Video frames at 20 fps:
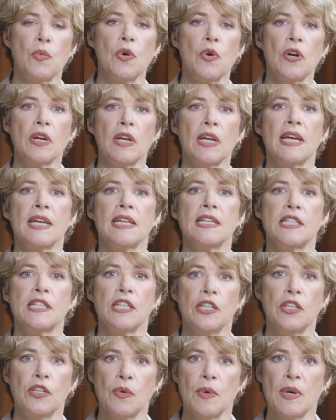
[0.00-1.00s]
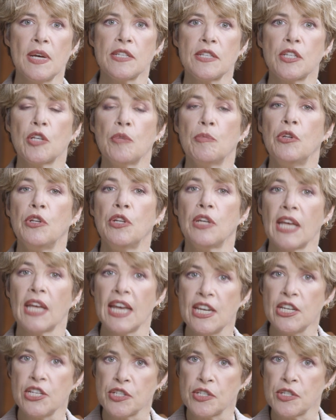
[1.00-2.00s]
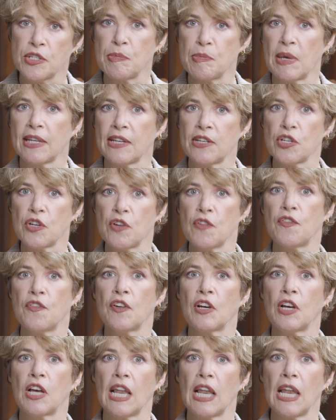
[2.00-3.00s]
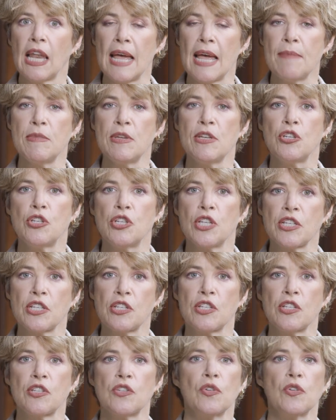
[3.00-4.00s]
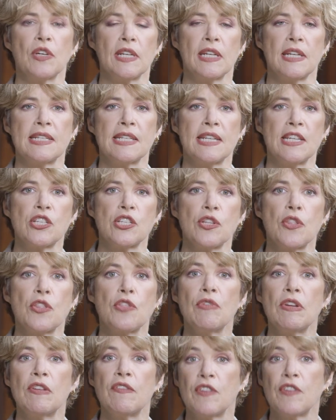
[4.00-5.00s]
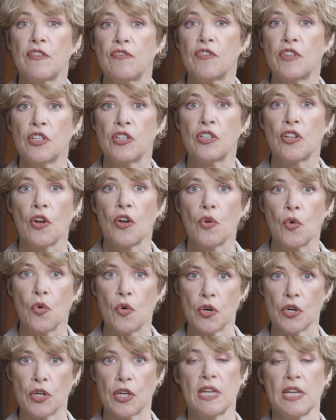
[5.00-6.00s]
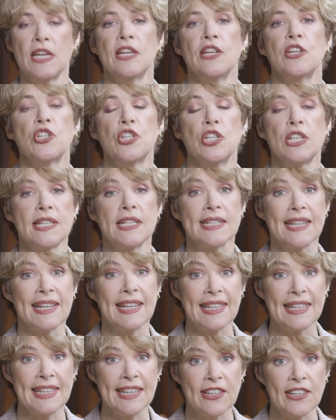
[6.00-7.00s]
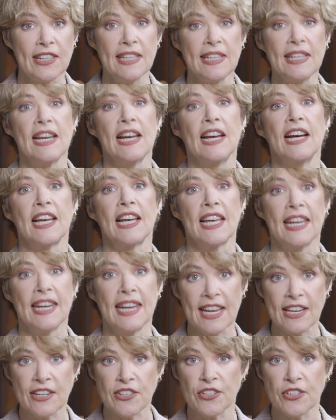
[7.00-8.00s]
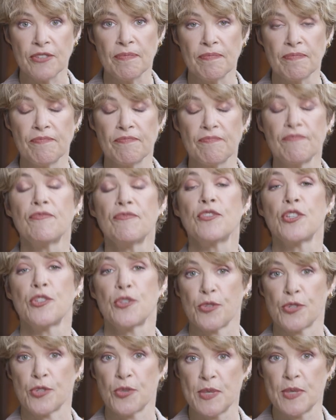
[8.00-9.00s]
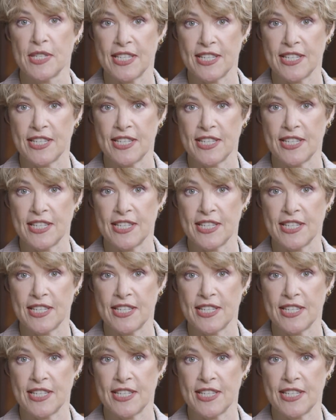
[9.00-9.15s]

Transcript: work as the U.S. Communications Manager for climate justice organization 350.org. She is clearly a connector. She's also a